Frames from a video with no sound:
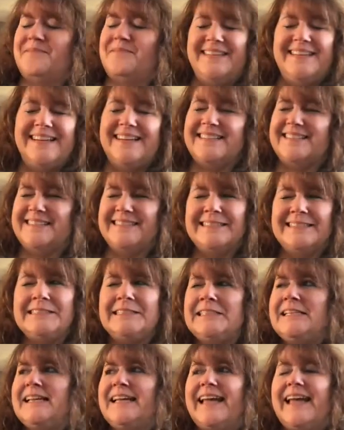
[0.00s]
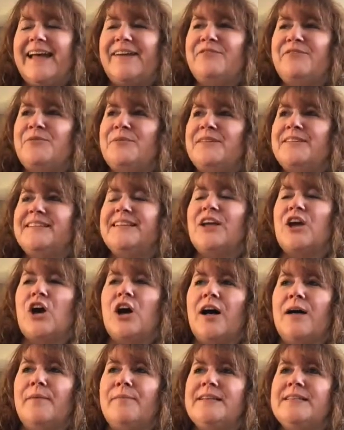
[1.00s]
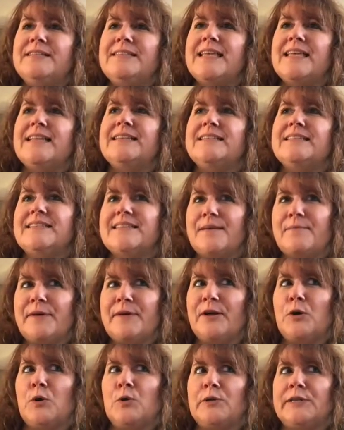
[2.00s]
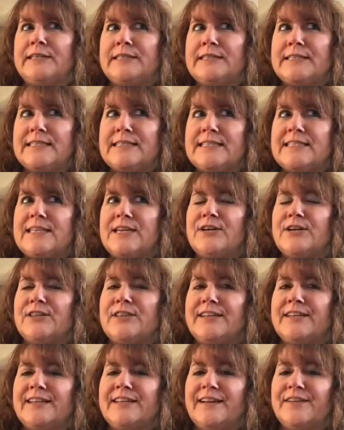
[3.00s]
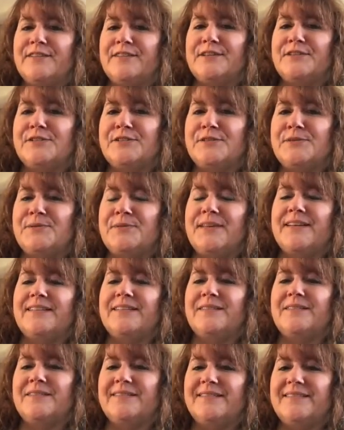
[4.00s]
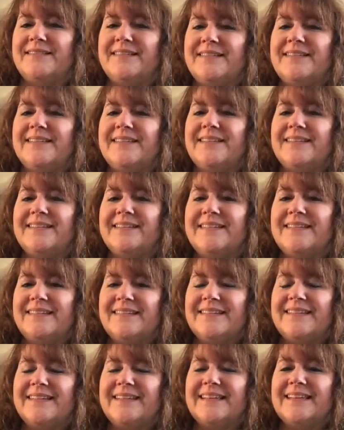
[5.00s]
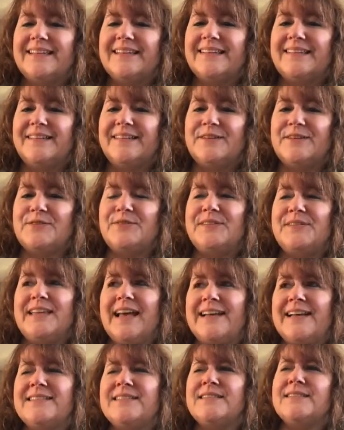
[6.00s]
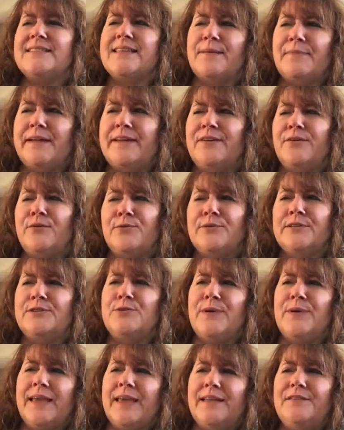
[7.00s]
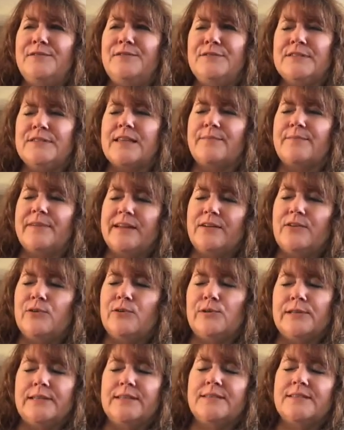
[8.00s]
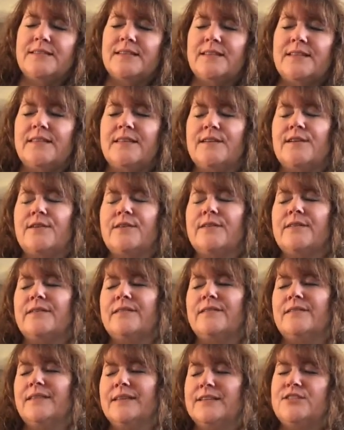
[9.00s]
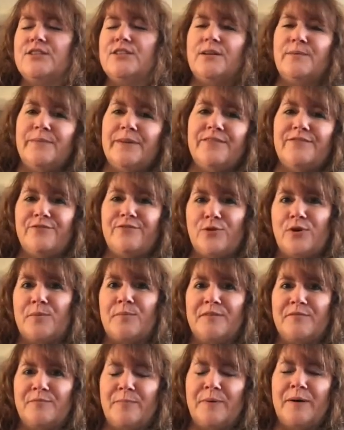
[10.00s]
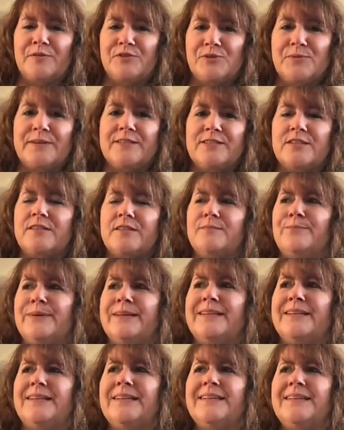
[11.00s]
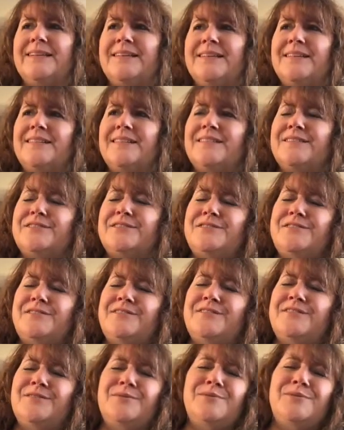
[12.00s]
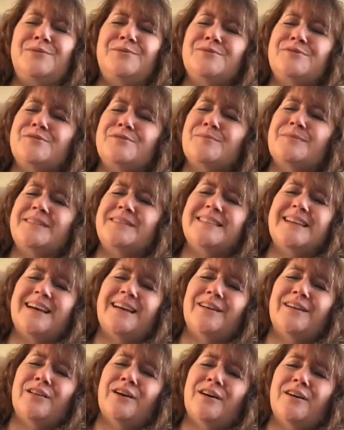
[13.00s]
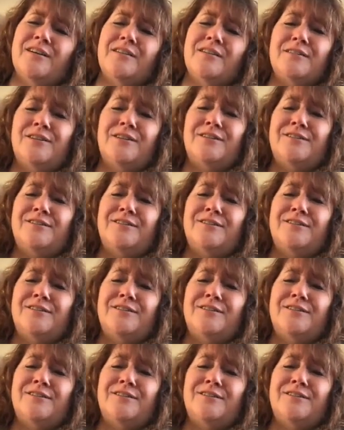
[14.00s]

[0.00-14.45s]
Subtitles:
Yeah. Everyone, commas and semicolons are the two that, yes, semicolon, you can use semicolons and they're a legitimate form of punctuation, but don't use them in dialogue.